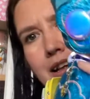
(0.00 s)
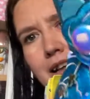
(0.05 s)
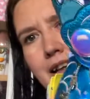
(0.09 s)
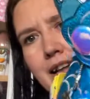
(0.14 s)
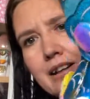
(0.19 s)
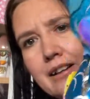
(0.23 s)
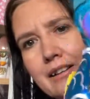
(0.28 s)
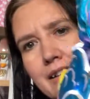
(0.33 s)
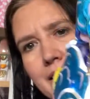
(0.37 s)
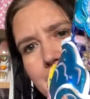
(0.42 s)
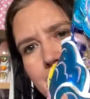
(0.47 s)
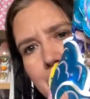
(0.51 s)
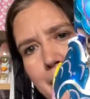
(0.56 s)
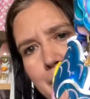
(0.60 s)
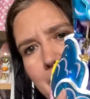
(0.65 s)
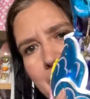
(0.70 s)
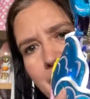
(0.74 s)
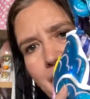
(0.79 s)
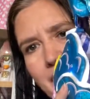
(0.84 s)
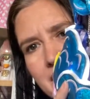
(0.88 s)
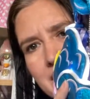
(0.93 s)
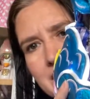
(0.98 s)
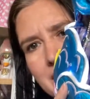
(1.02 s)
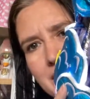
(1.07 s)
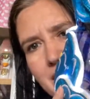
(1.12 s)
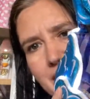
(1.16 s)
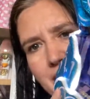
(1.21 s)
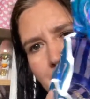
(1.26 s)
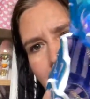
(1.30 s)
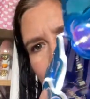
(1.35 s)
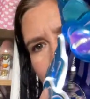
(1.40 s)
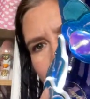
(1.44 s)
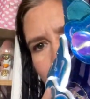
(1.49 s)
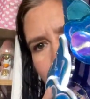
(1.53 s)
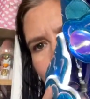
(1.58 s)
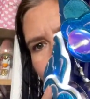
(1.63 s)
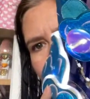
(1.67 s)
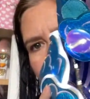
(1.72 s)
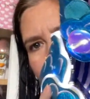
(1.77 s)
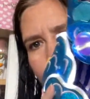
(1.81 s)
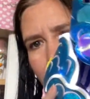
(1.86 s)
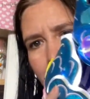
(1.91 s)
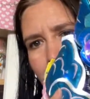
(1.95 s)
And then we've also got these
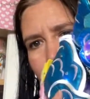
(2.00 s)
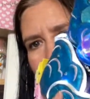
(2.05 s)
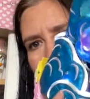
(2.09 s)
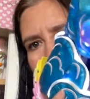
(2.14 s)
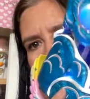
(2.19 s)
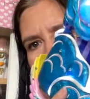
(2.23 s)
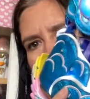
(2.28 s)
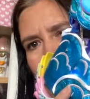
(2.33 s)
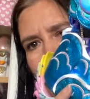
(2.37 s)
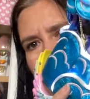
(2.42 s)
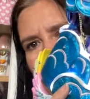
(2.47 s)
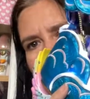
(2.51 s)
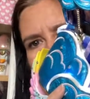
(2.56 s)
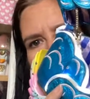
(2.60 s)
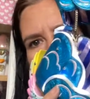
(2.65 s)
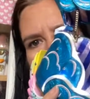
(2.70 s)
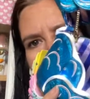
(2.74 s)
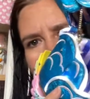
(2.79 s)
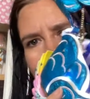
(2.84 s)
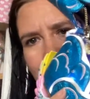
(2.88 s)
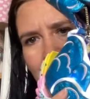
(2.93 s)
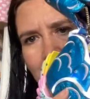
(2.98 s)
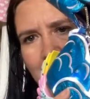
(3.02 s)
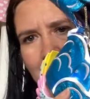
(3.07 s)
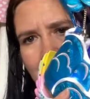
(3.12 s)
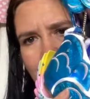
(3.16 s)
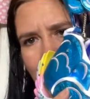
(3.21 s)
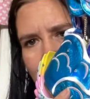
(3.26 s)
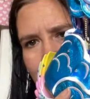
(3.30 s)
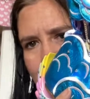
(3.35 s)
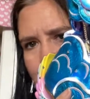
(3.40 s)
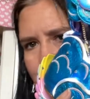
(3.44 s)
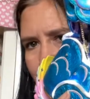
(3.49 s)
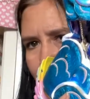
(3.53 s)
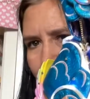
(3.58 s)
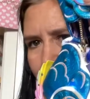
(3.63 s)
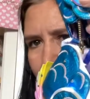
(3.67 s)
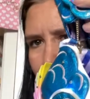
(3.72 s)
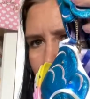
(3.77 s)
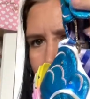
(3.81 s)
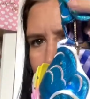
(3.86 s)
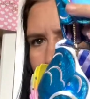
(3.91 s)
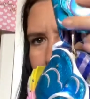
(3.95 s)
3 shiny dangly
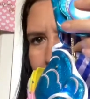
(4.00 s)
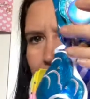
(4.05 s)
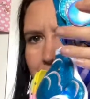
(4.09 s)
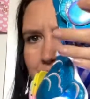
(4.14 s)
stars,